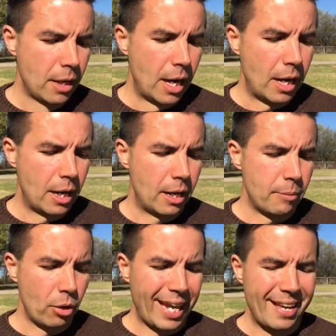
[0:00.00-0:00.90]

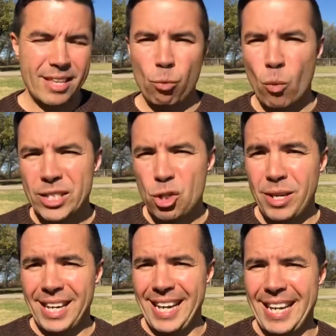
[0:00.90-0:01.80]
Okay, and then once you
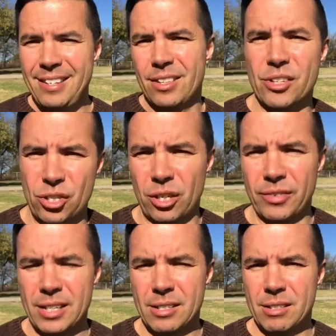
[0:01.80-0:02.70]
get into the
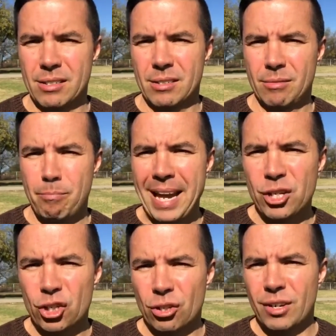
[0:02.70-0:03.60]
service, make
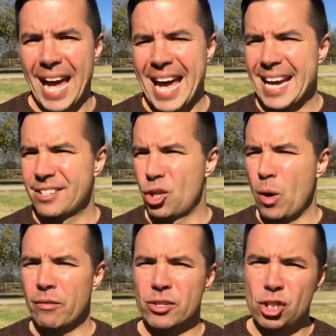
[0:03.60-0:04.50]
sure as
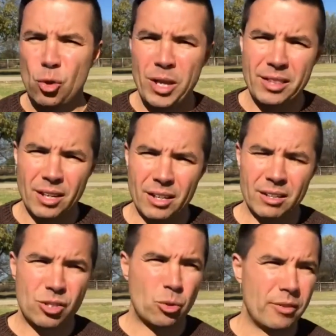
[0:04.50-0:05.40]
whoever's doing
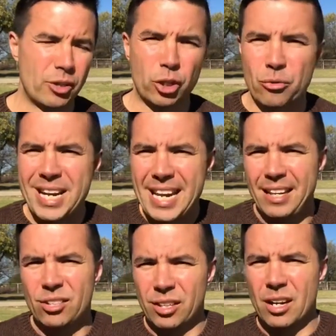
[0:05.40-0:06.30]
the sort of the
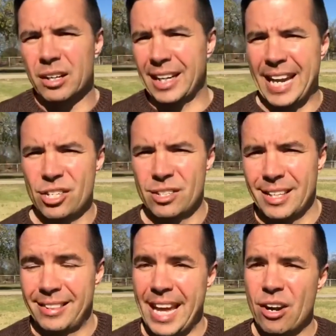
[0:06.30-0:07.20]
greeting to the congregation
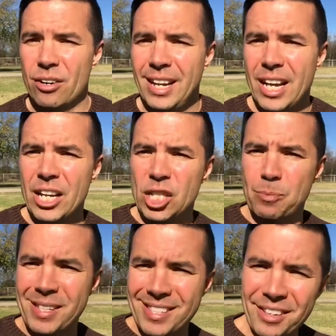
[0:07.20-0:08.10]
that they are
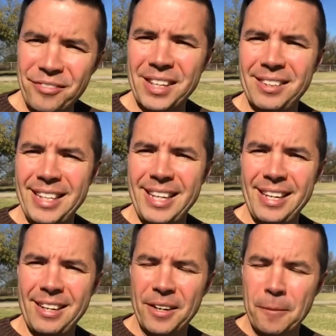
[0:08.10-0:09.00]
specifically